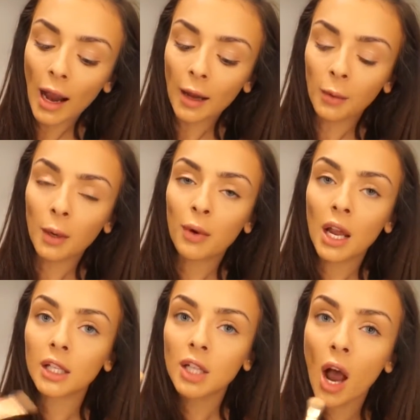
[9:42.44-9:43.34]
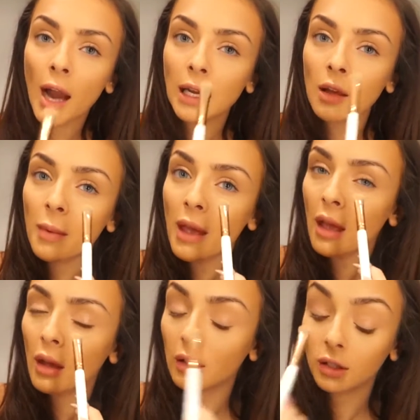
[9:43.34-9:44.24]
and I'm going to bring a tiny
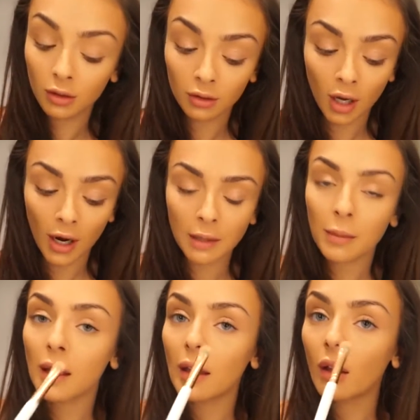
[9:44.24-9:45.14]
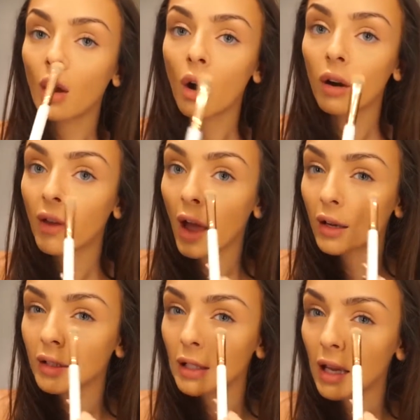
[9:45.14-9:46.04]
bit of it
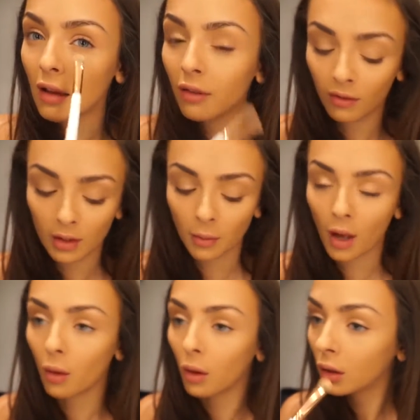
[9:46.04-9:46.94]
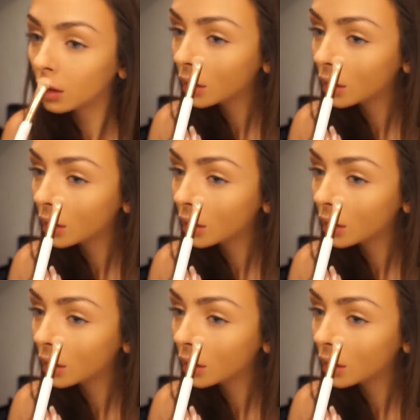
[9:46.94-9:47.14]
underneath as well.